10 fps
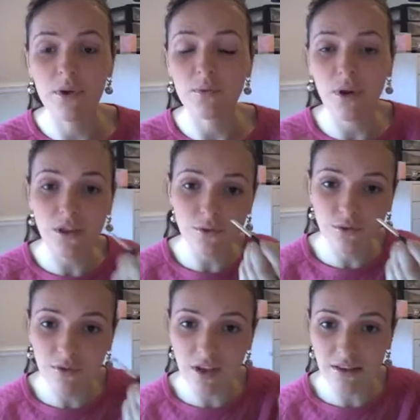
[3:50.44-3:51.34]
when you
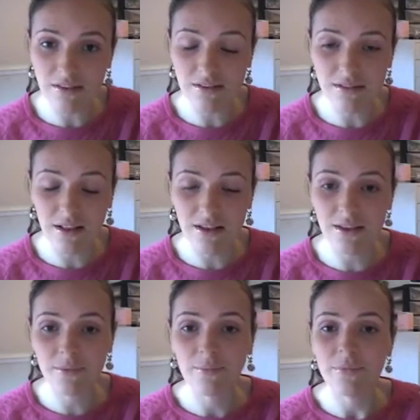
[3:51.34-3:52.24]
create this
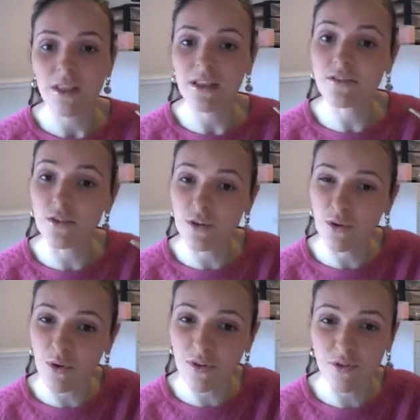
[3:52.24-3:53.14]
line, it's going to
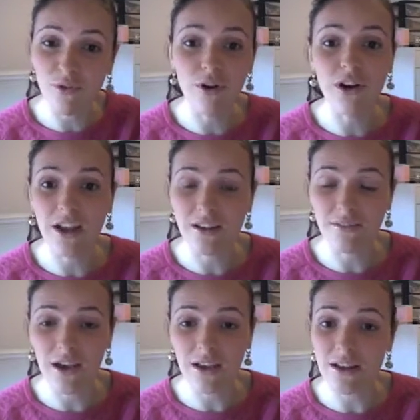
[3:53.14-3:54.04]
go on the wrong kind of
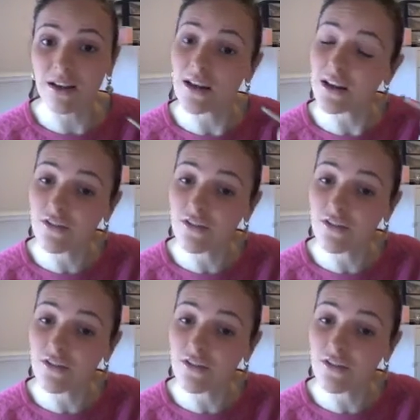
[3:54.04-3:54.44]
angle and it'll